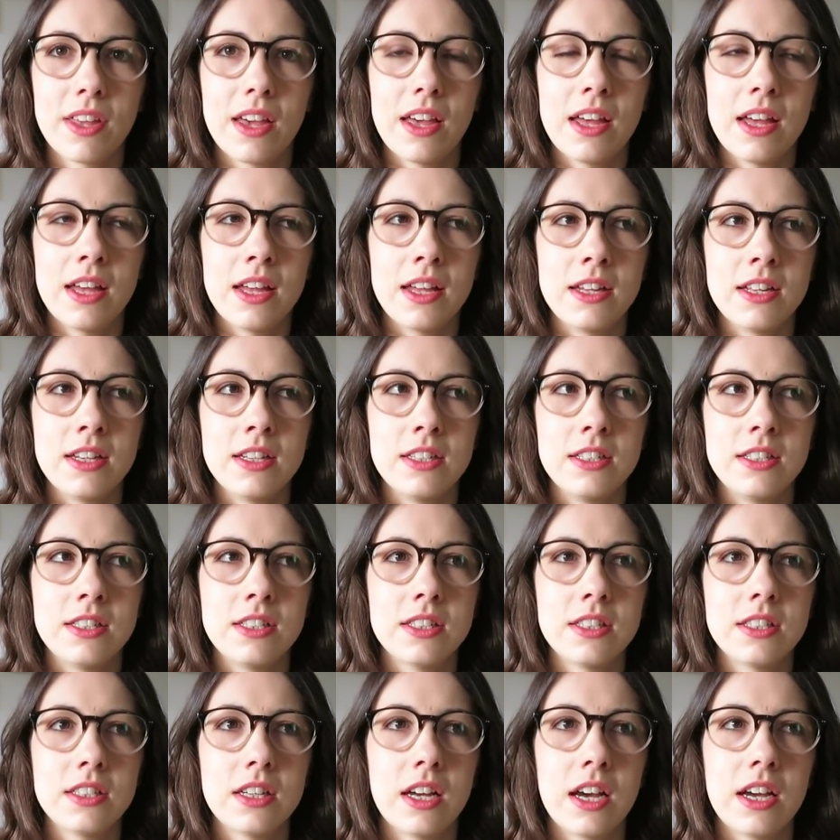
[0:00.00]
And
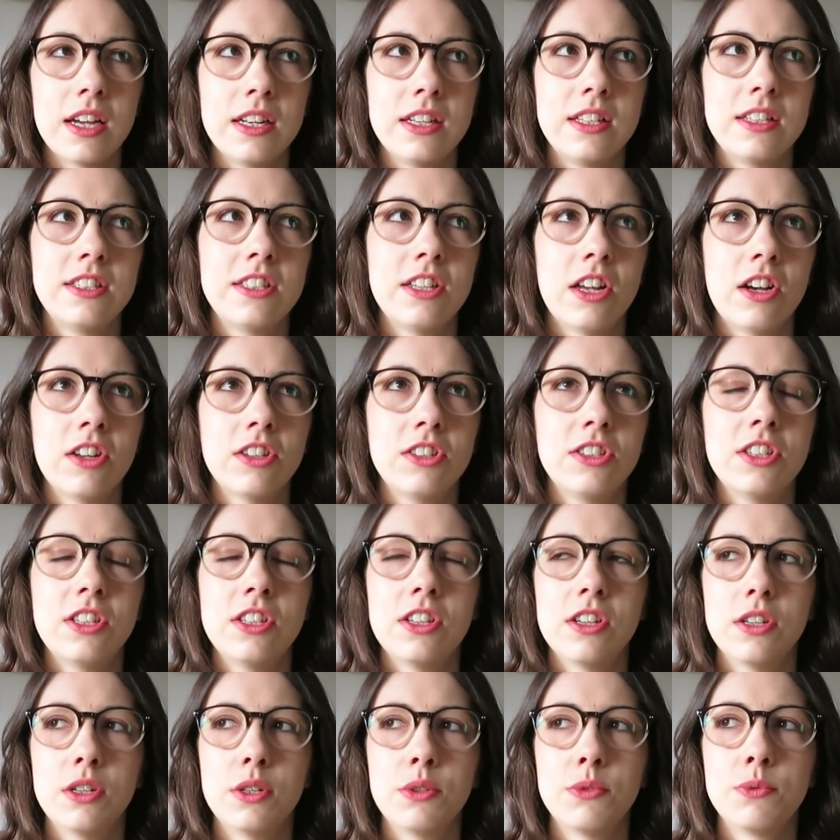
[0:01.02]
I'd started
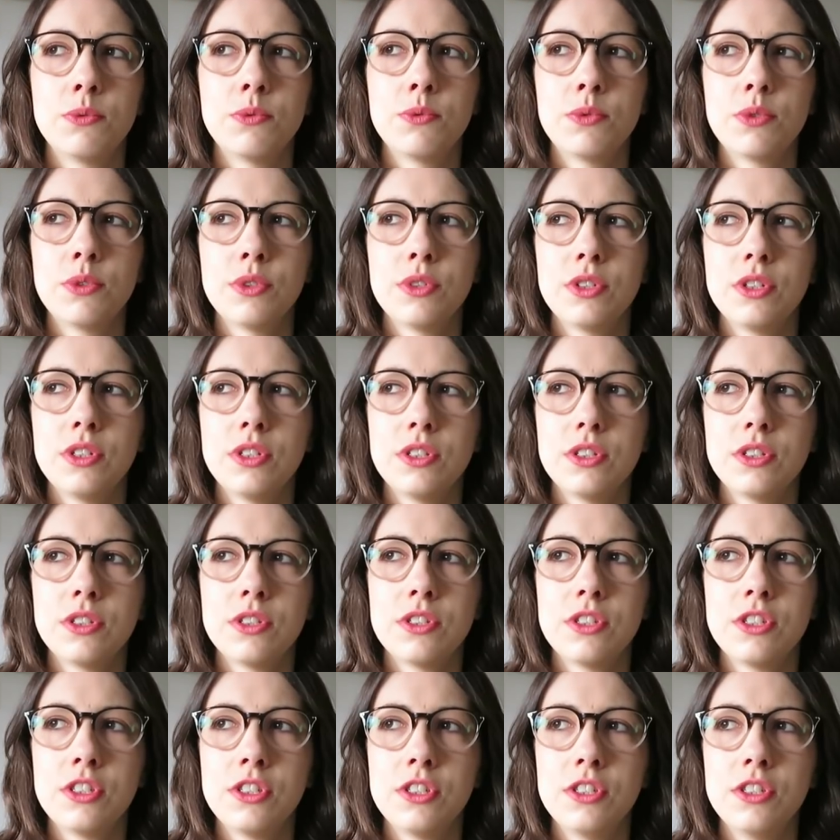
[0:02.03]
off
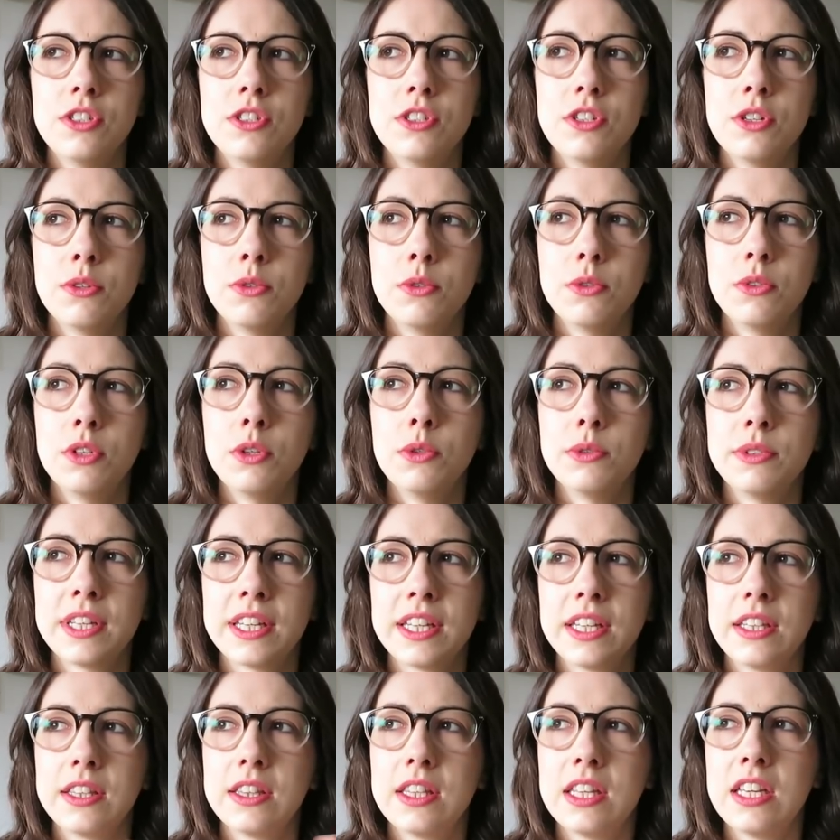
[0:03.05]

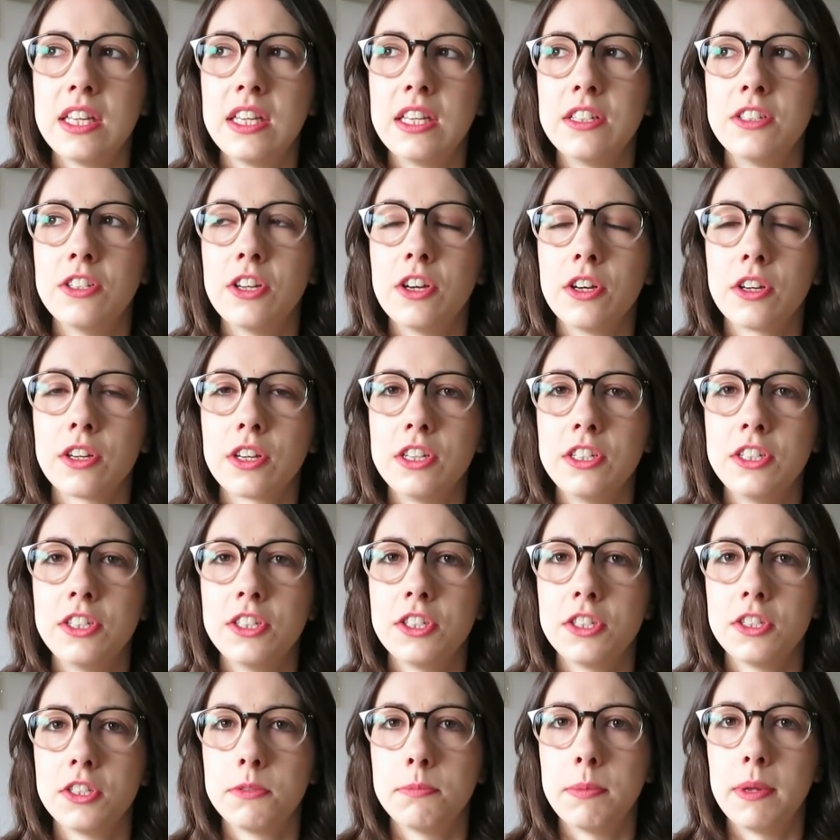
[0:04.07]
using the
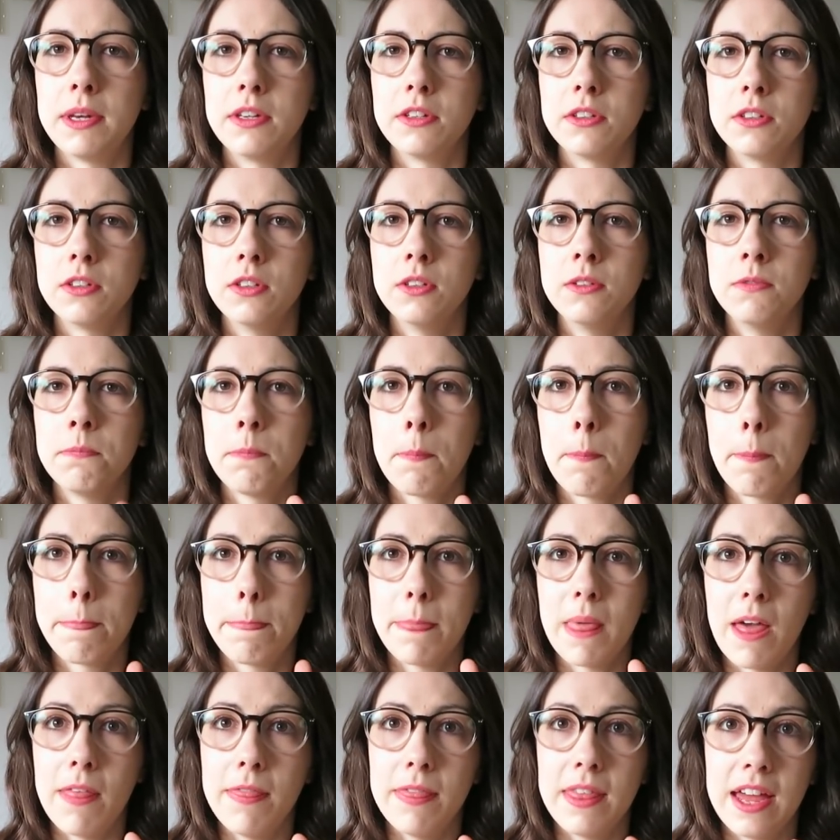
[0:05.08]
Turkish spindle,
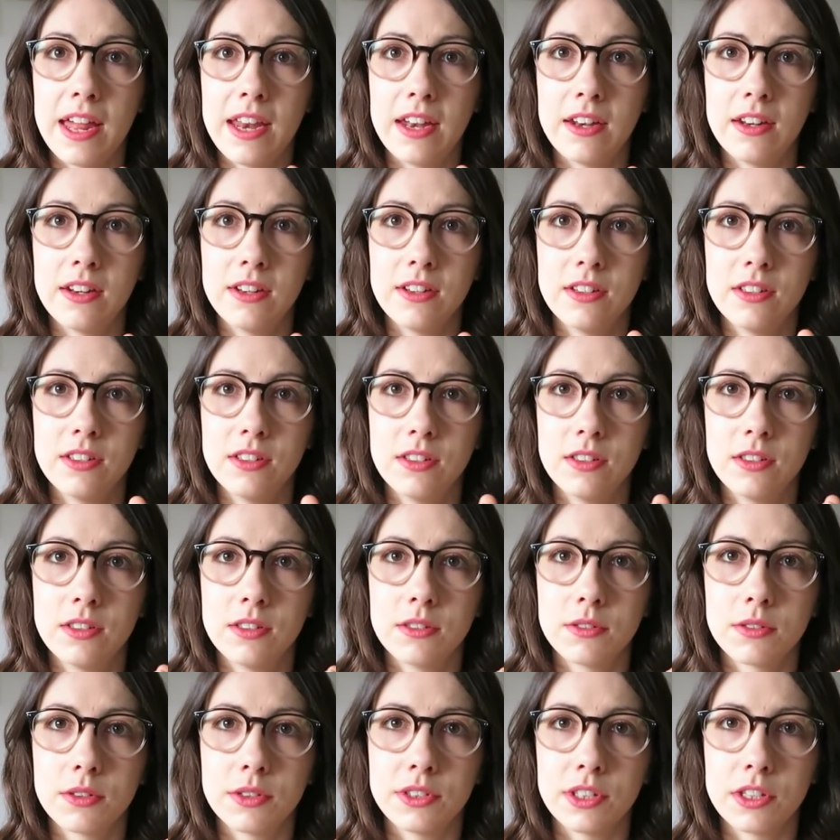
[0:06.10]
and then,
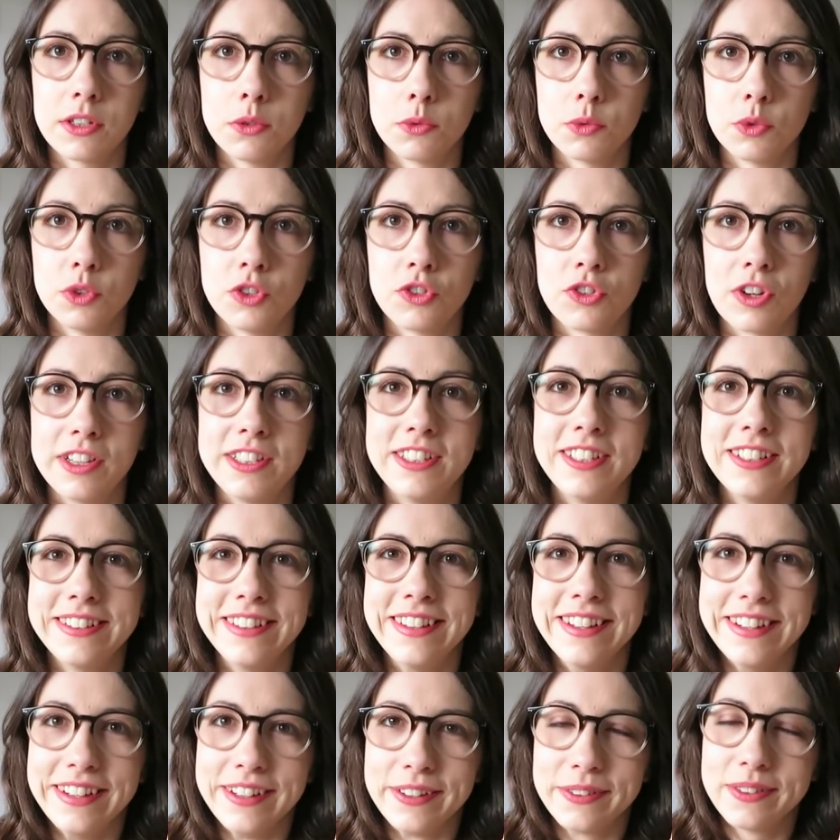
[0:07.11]
because I got
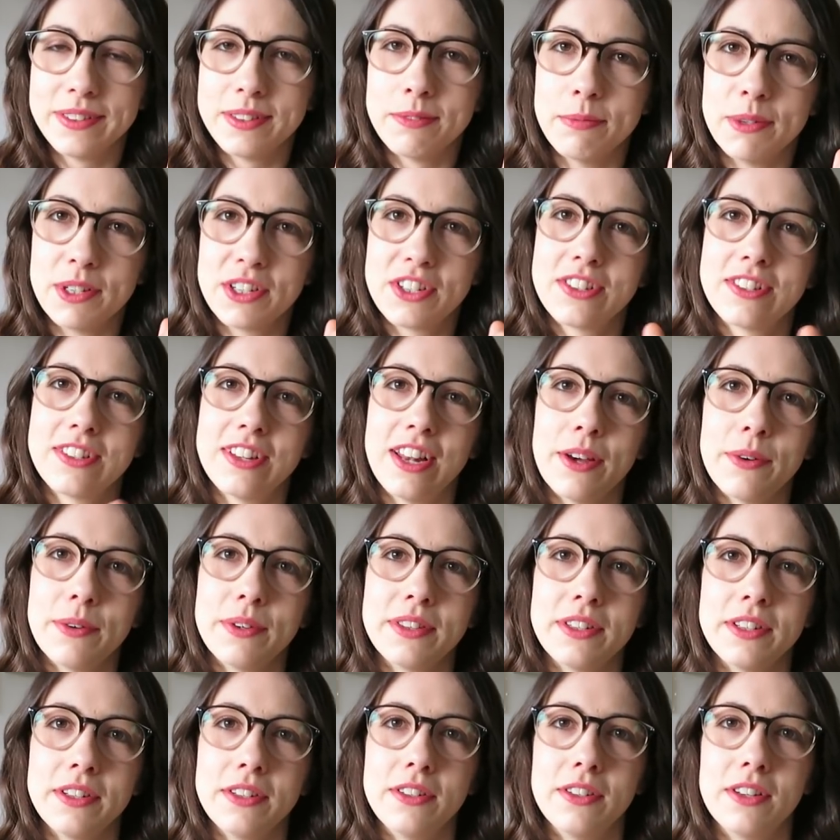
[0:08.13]
frustrated that it was much
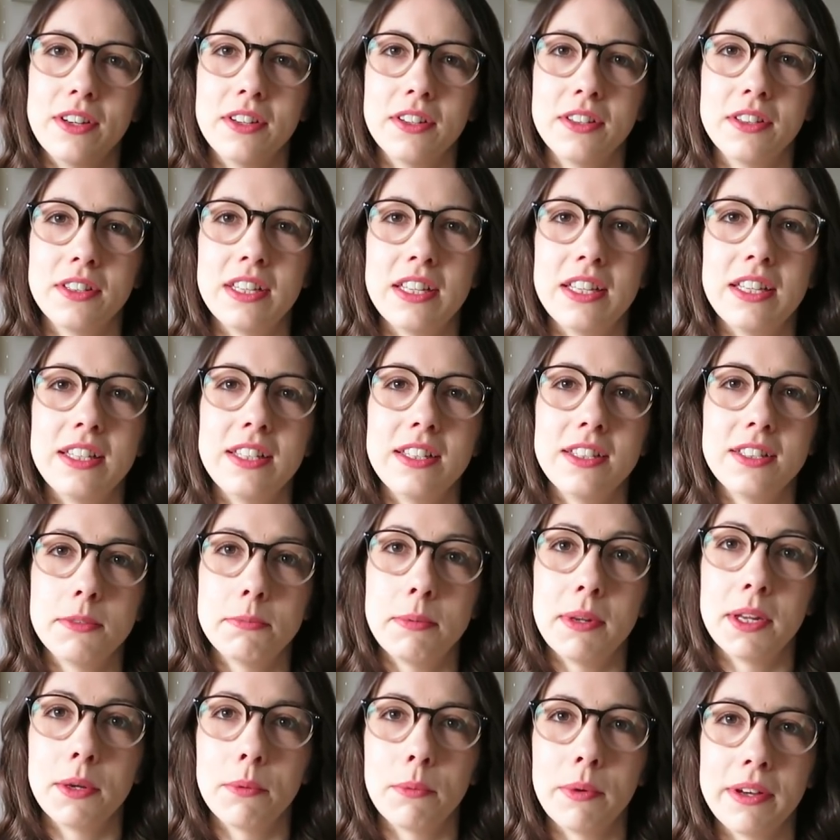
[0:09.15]
slower than on the
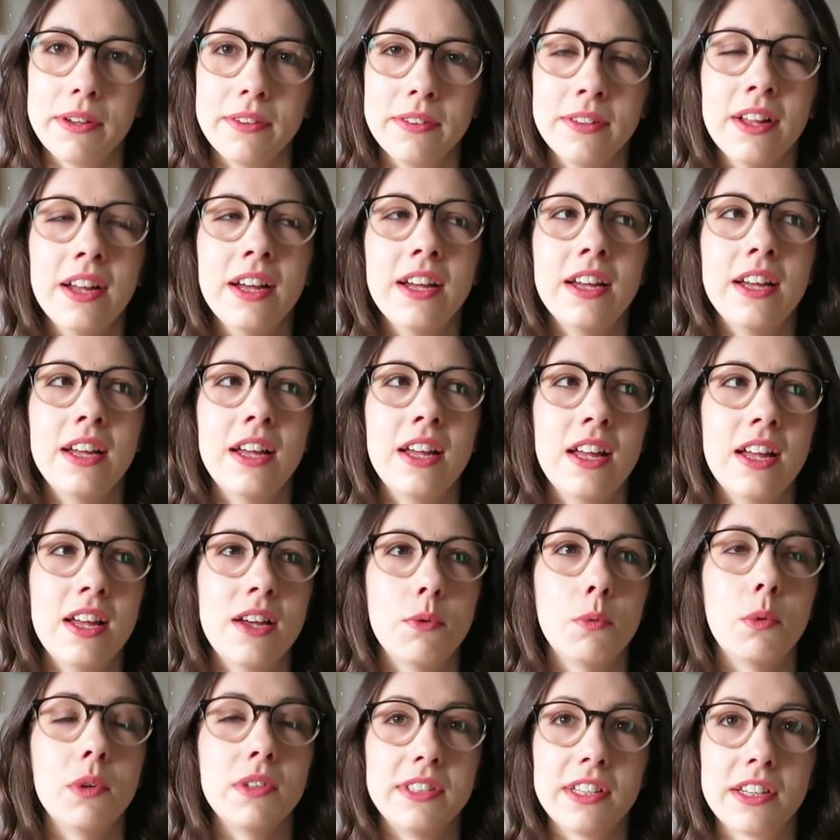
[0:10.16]
spinning wheel,
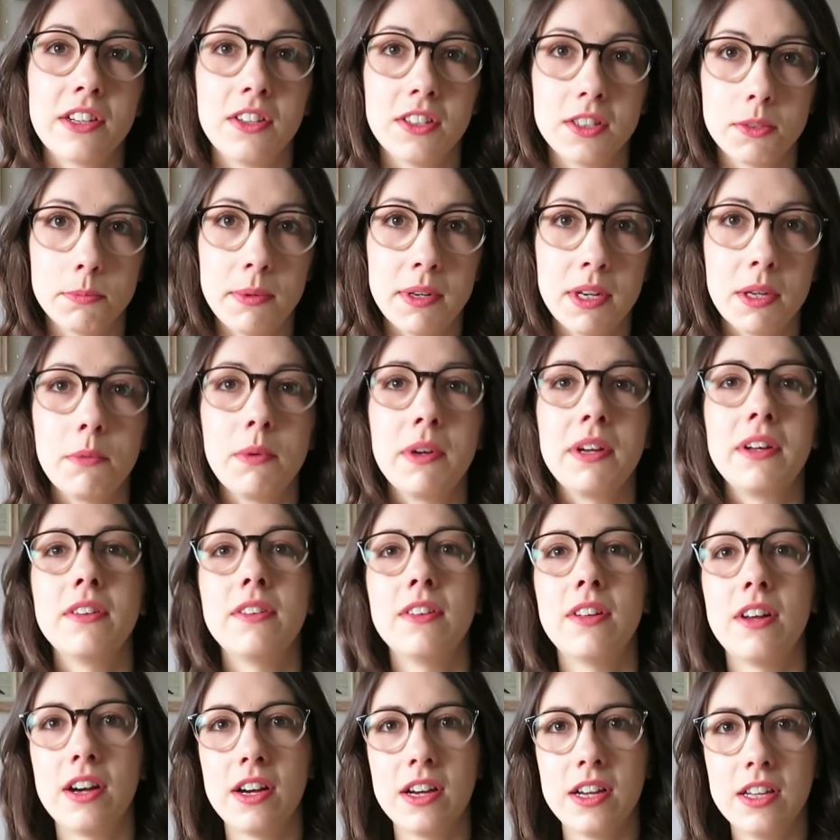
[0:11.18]
once I got a spinning
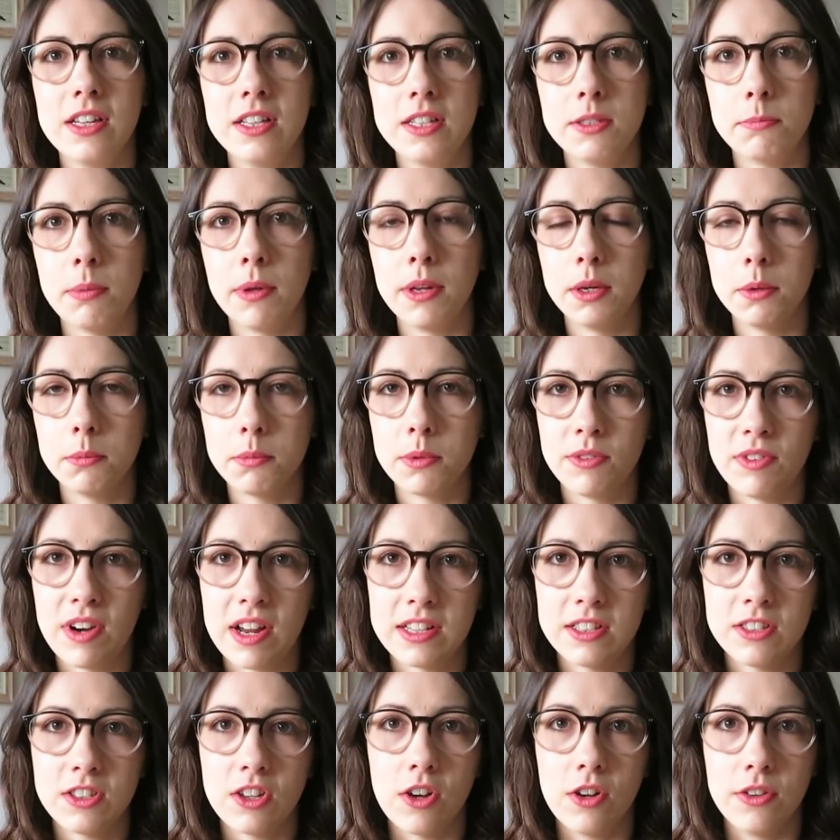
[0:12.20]
wheel, I spun up the
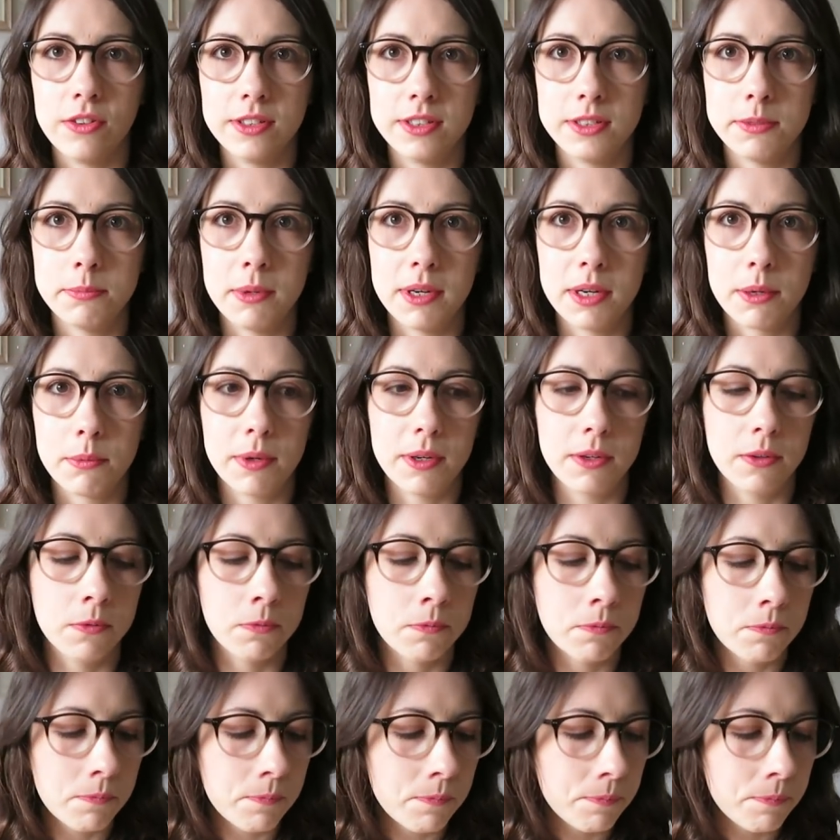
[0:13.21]
rest on the spinning wheel.